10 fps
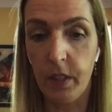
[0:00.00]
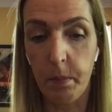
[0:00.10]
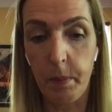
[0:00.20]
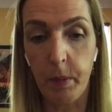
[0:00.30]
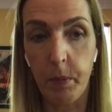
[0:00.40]
they
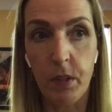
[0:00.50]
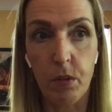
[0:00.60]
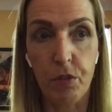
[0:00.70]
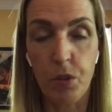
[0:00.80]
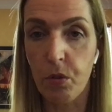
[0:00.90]
had maybe a
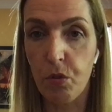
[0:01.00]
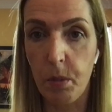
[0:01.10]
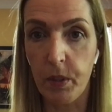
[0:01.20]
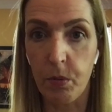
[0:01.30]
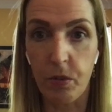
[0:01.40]
window of 2 or
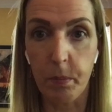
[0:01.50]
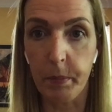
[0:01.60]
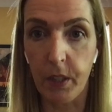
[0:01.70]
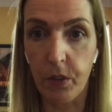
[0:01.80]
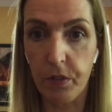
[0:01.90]
3 months where
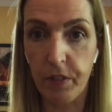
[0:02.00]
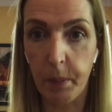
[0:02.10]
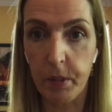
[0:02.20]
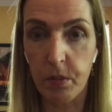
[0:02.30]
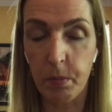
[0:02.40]
something could have
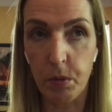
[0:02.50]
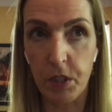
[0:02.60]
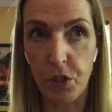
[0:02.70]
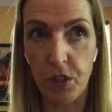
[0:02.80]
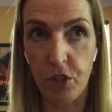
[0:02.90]
happened
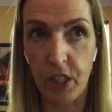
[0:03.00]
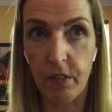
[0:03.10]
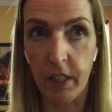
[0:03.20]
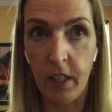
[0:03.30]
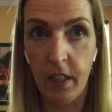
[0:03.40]
between
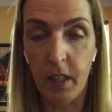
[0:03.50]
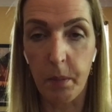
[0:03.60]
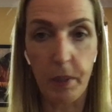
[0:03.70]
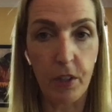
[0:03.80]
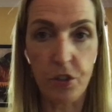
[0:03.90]
January
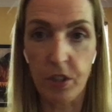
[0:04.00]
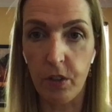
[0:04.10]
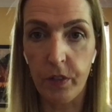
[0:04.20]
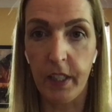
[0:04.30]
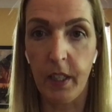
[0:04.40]
and March,
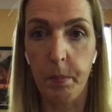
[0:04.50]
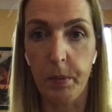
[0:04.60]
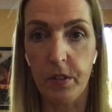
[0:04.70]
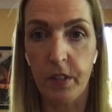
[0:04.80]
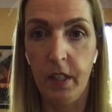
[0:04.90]
and nothing
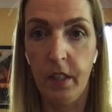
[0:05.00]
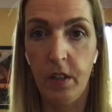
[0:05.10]
happened.